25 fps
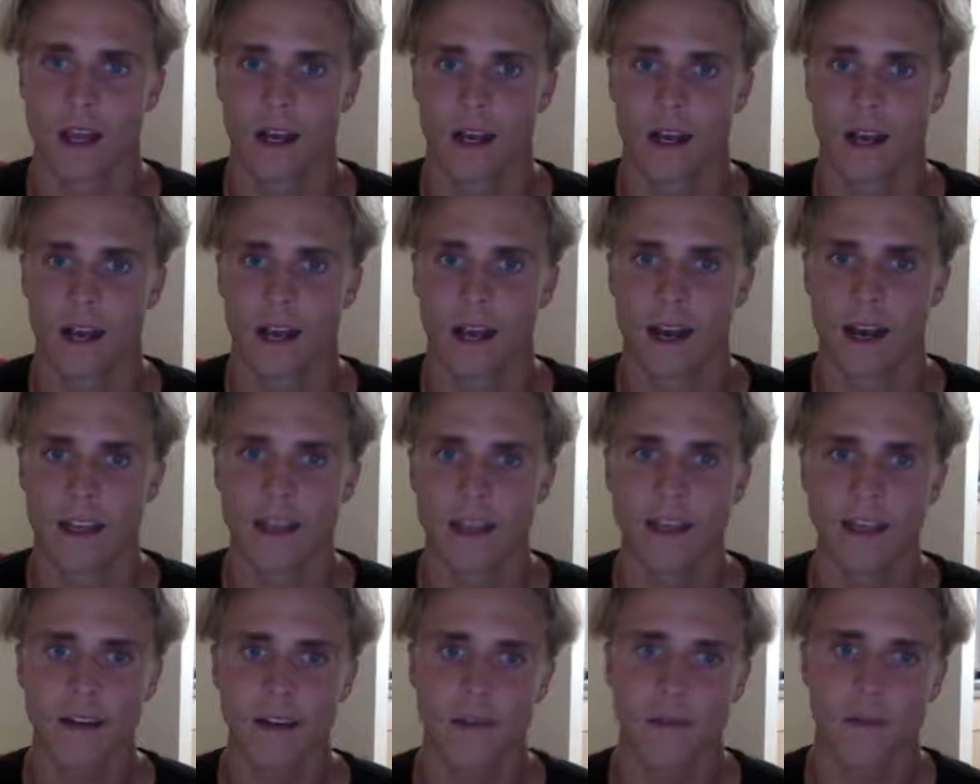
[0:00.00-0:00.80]
I
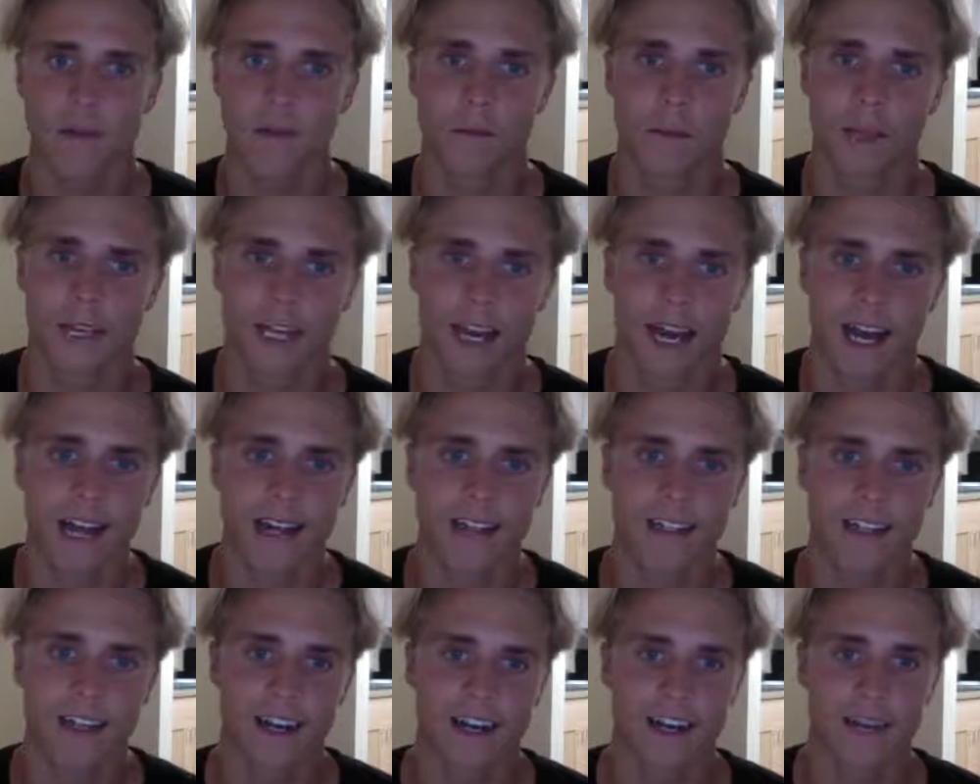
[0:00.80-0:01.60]
think we kind of
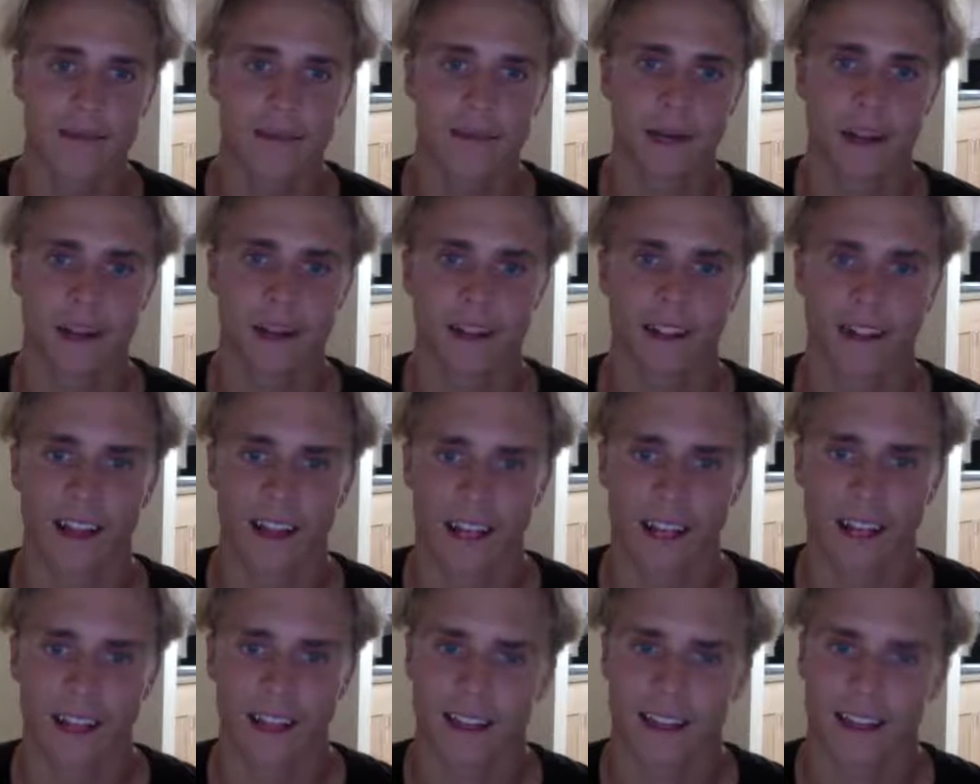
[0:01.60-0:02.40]
talked about it
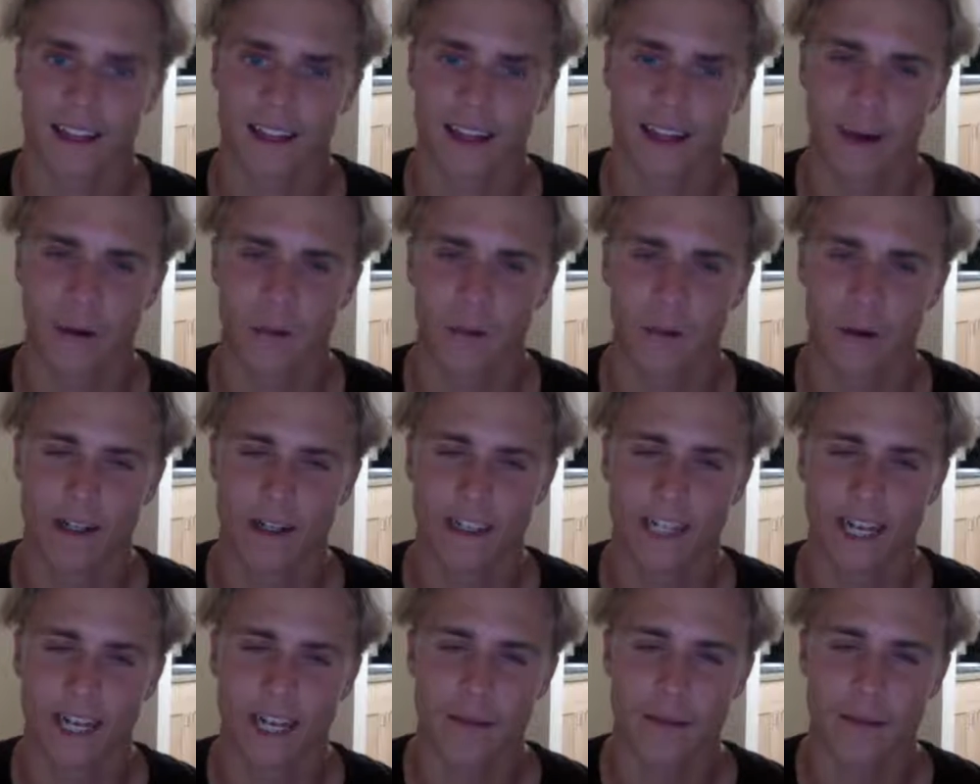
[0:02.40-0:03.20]
that one
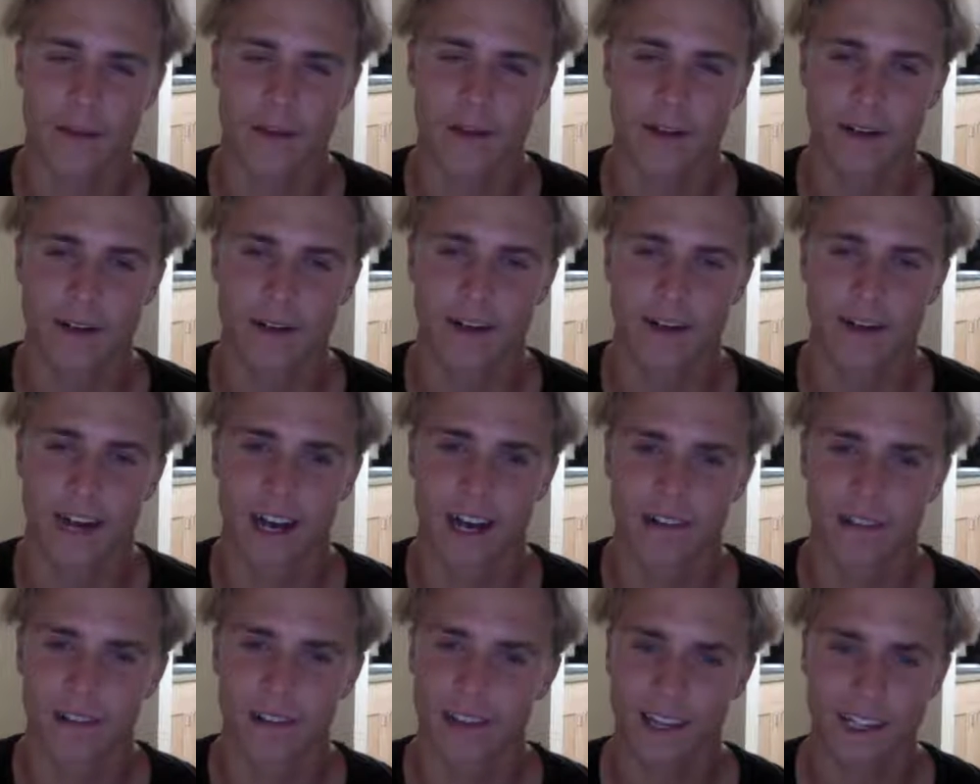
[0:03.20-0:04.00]
time I
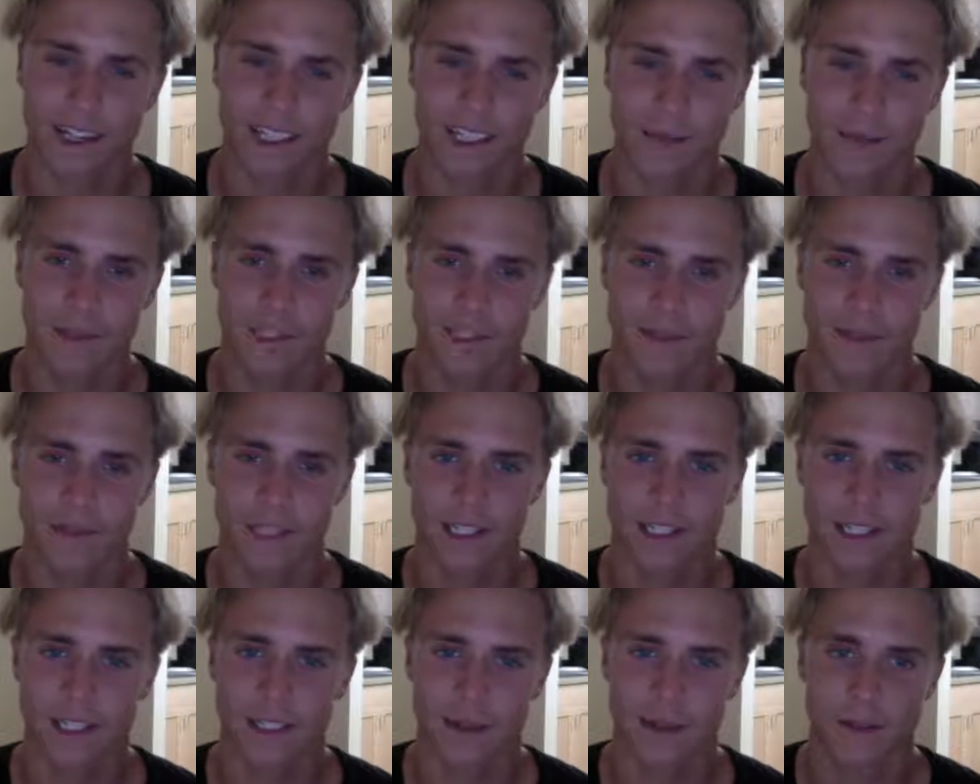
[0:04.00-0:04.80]
feel like some of these
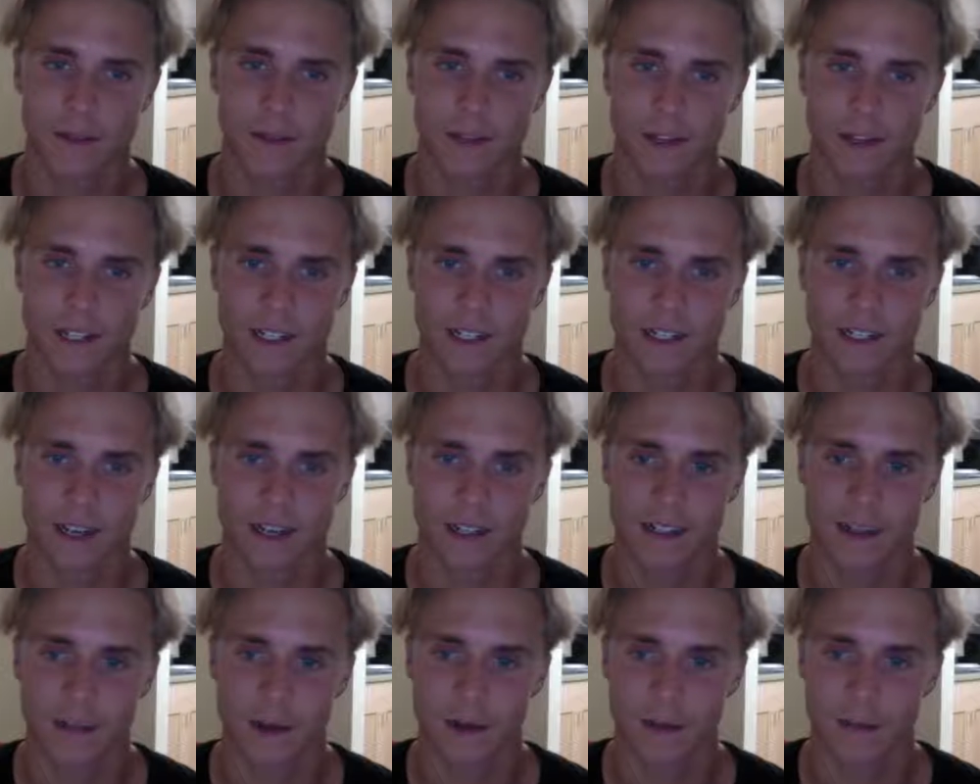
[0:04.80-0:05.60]
questions we've already talked
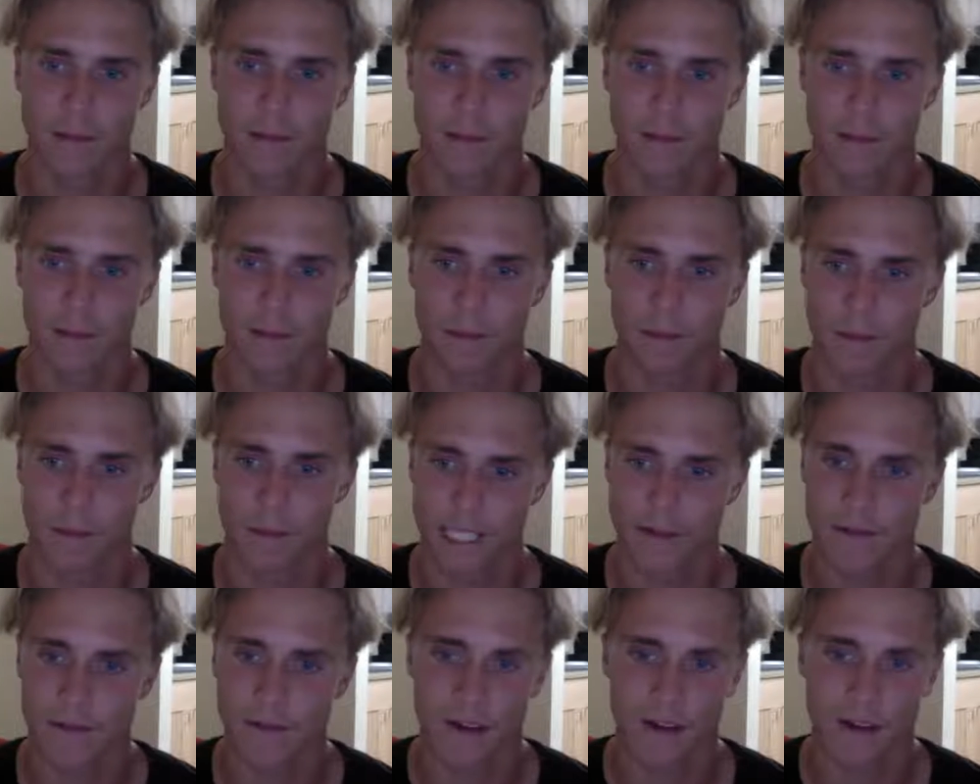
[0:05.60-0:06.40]
about, but was
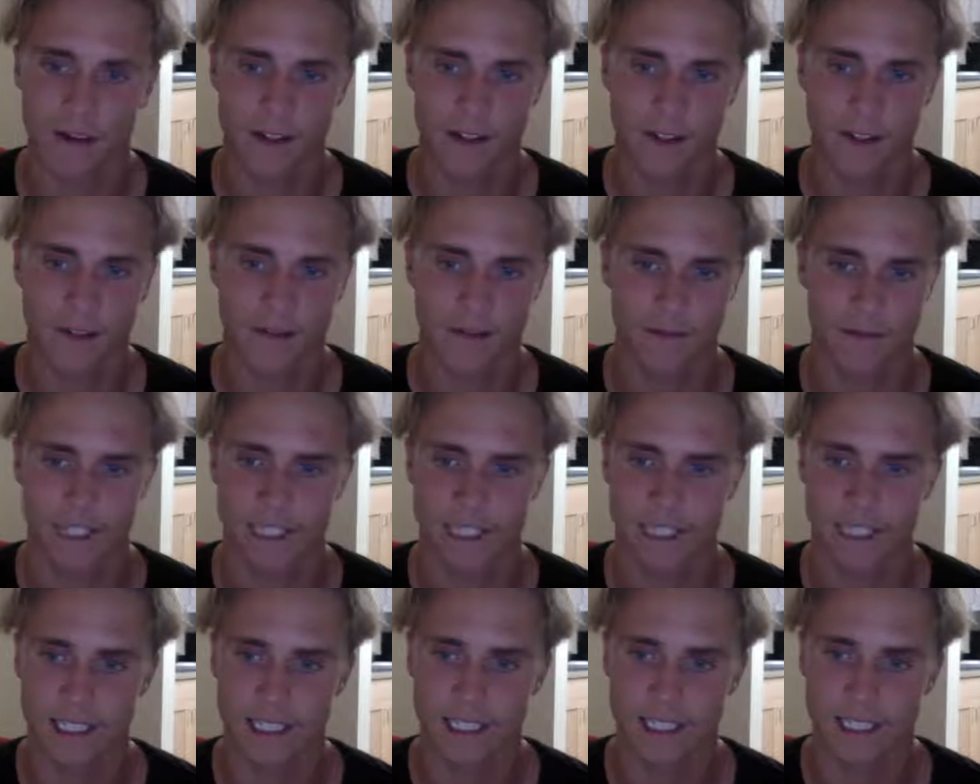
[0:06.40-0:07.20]
that for the
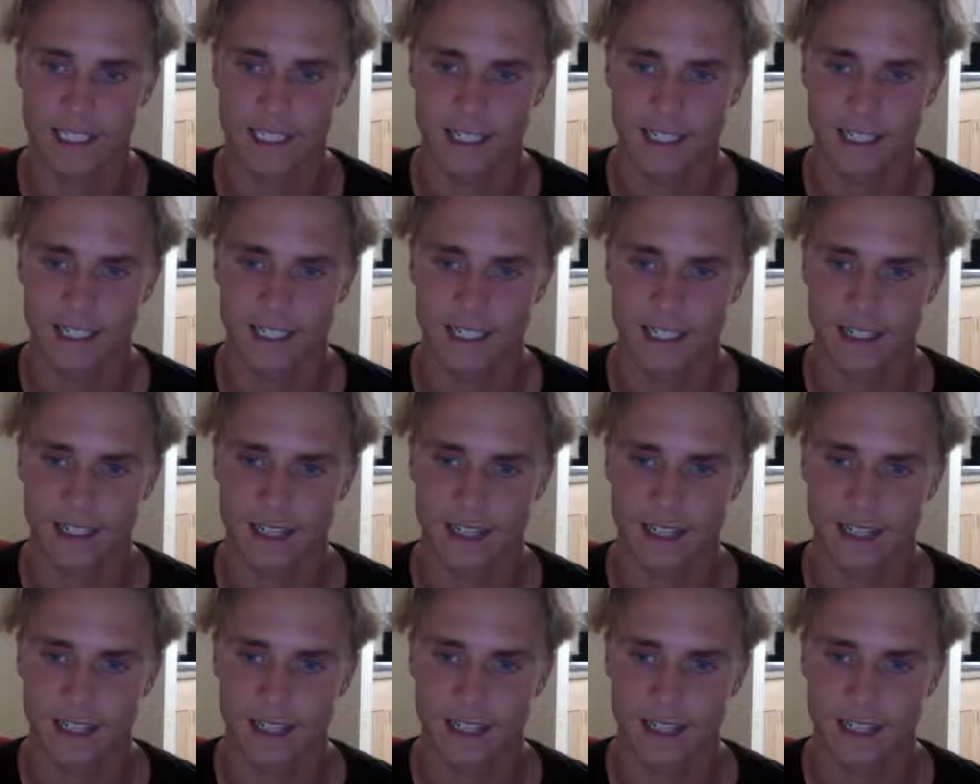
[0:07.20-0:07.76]
Regency